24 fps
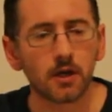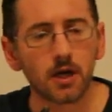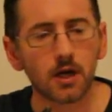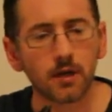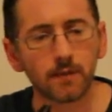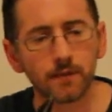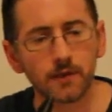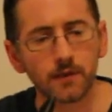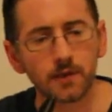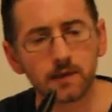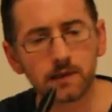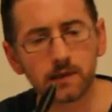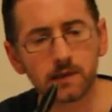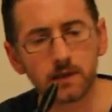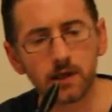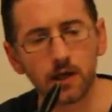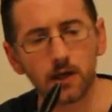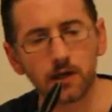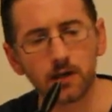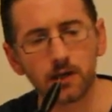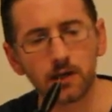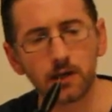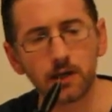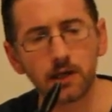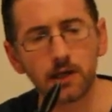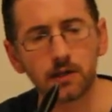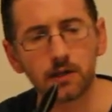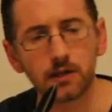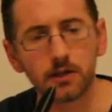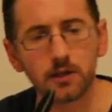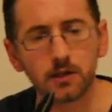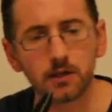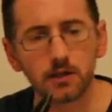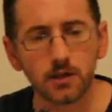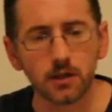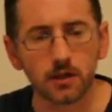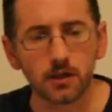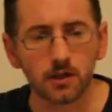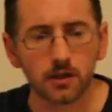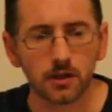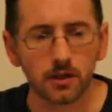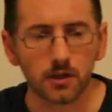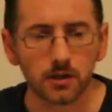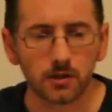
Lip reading: Obviously I cleaned it,